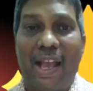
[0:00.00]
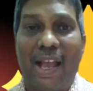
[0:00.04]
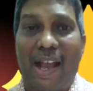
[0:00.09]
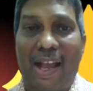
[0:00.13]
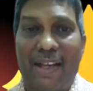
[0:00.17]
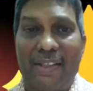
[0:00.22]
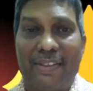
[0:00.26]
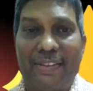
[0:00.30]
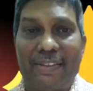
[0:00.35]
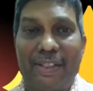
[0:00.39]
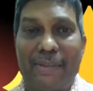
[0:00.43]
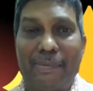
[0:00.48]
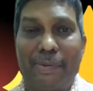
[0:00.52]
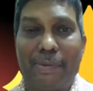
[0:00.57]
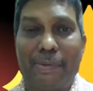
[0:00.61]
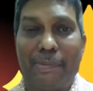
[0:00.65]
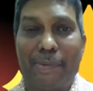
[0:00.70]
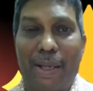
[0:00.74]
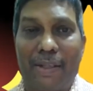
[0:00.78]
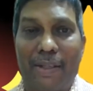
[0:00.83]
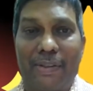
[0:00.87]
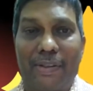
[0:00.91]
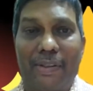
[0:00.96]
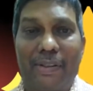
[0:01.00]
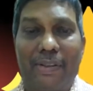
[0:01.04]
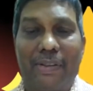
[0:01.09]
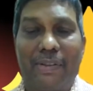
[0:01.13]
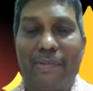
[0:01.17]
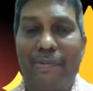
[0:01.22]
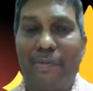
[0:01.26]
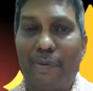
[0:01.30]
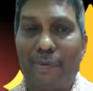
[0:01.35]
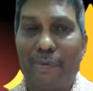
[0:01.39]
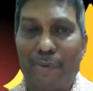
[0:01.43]
I shall be back
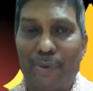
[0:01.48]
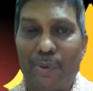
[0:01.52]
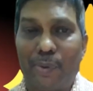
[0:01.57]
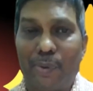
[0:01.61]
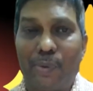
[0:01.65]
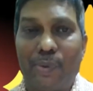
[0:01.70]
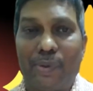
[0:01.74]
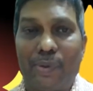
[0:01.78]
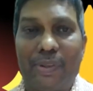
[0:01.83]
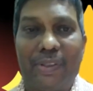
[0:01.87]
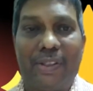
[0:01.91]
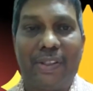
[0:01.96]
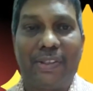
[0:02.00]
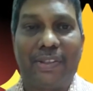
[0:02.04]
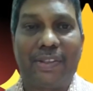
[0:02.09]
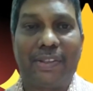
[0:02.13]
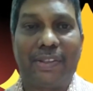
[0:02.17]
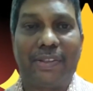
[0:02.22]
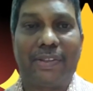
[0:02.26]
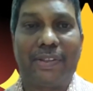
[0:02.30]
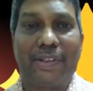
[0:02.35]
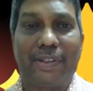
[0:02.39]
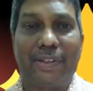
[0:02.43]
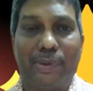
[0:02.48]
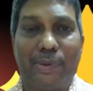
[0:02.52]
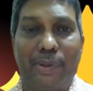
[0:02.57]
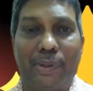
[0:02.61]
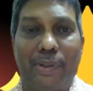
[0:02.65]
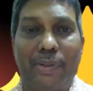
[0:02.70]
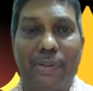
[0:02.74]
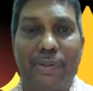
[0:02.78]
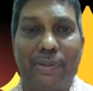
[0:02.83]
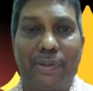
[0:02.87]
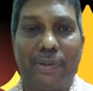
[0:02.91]
with you. This is
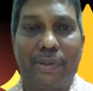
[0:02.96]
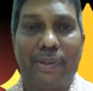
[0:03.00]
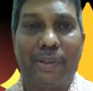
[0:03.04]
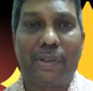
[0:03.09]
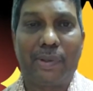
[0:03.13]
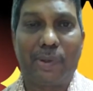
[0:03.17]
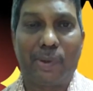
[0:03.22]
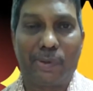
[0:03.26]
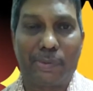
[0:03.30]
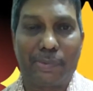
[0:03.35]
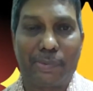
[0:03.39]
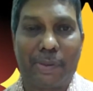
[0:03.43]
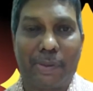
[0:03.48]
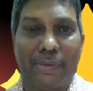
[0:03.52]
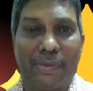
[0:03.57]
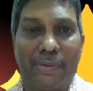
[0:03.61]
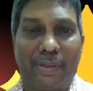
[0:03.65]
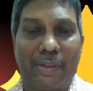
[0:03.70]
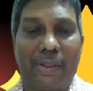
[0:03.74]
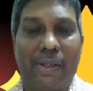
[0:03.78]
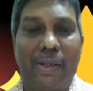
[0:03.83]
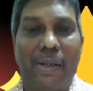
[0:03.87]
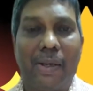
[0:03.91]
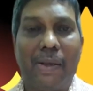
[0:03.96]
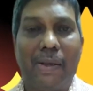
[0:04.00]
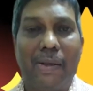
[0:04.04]
Distinguished Toastmaster